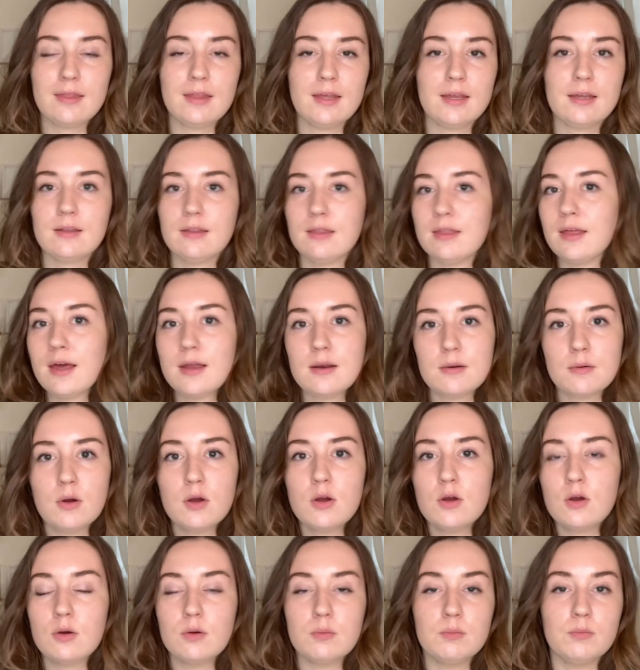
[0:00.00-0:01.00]
They could then
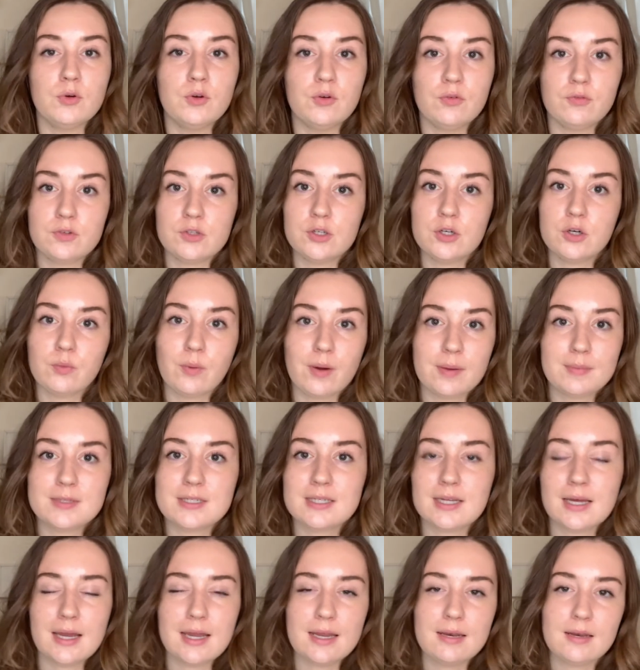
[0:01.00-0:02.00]
move to your
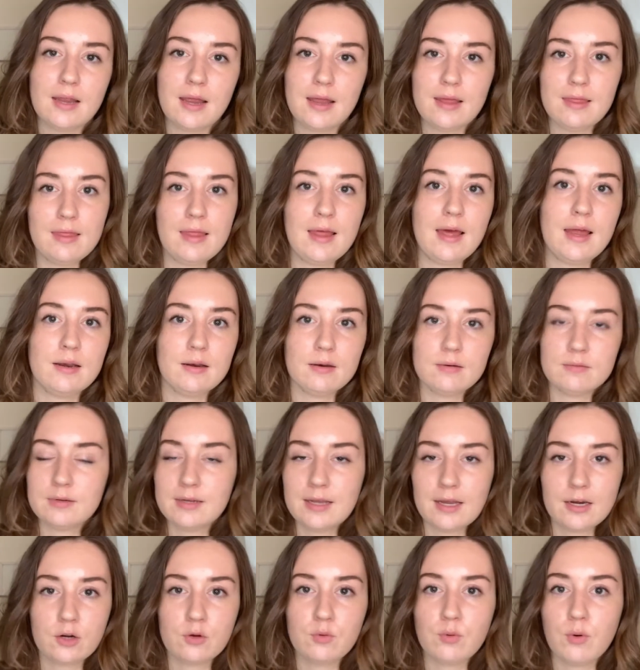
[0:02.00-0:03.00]
website and then
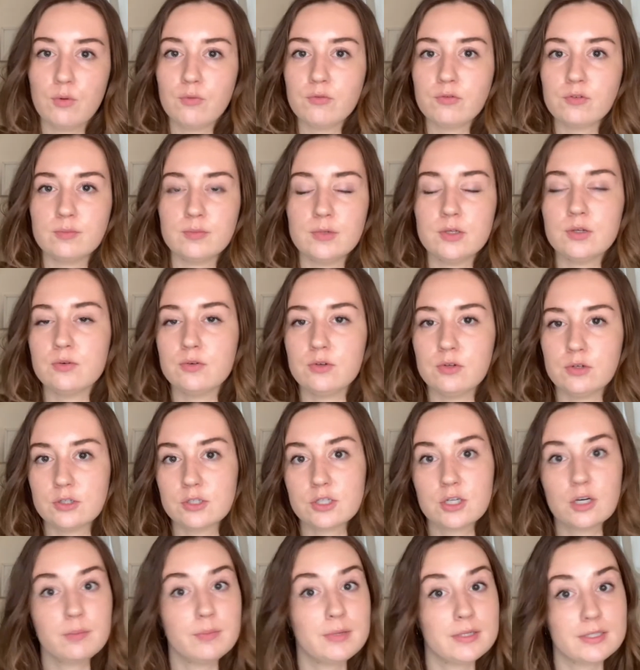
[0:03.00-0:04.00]
get a quote from you and you could
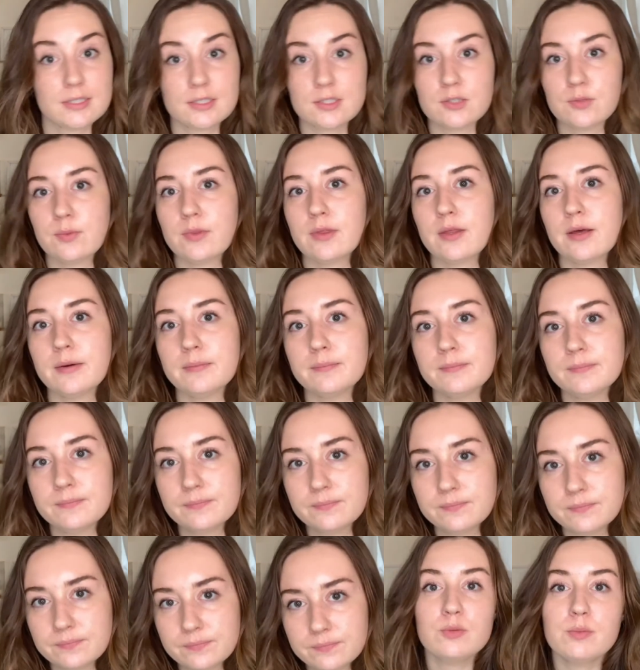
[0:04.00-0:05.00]
start business with them.
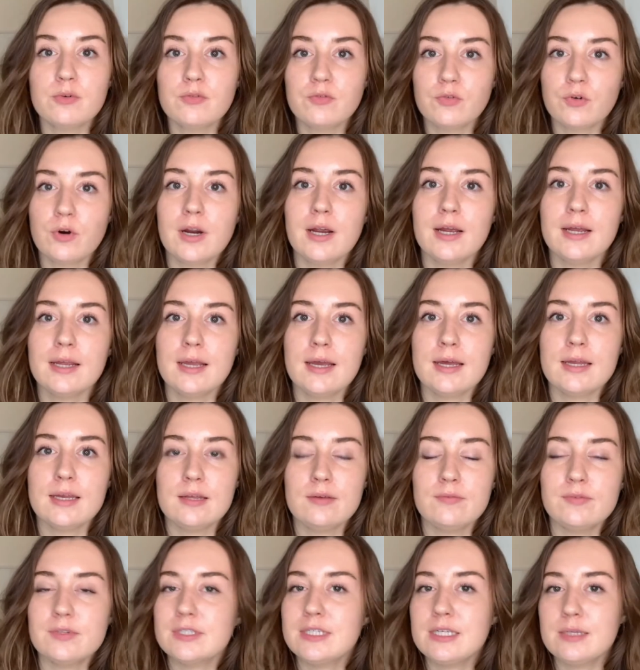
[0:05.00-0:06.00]
Before I get
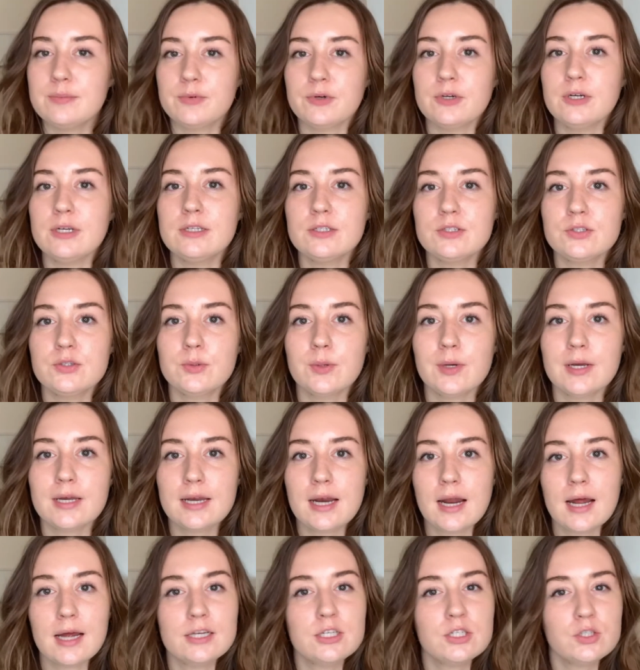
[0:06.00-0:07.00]
even deeper into it,
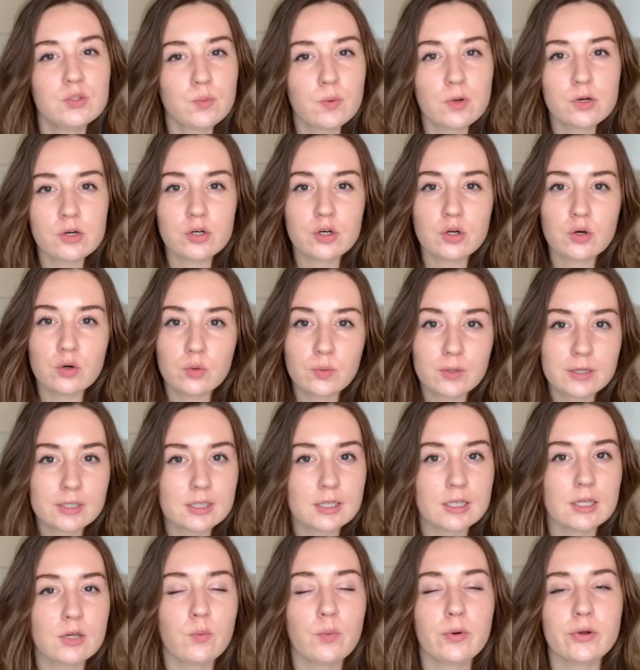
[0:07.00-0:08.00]
I just want to know
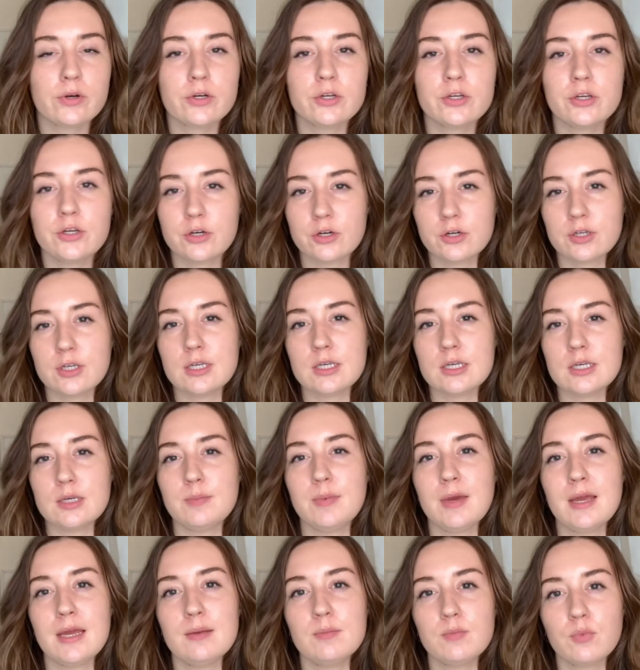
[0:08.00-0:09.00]
quickly, what are your key
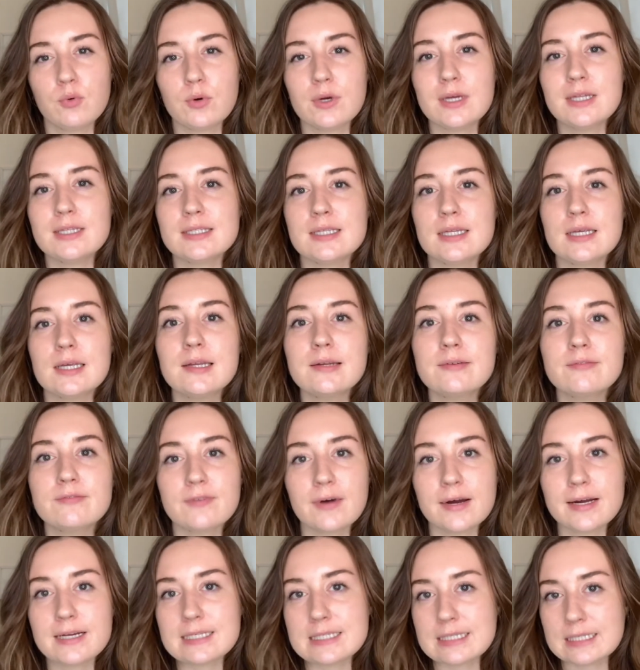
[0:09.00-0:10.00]
pain points in
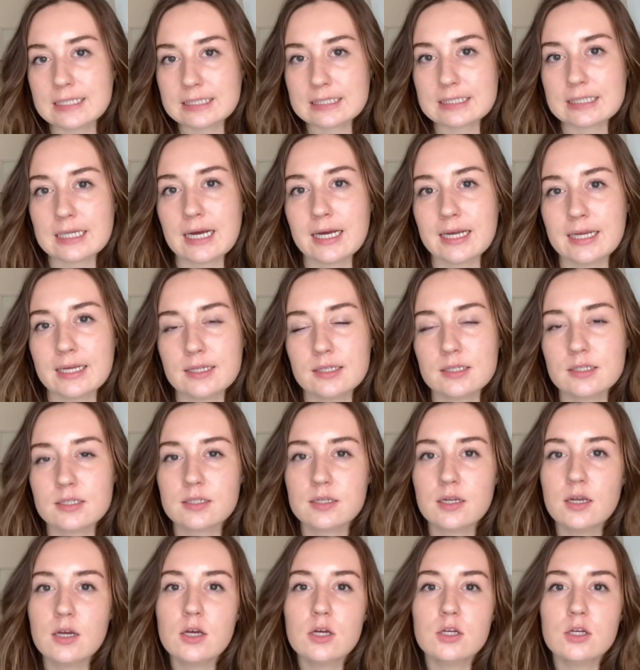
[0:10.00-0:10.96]
finding clients?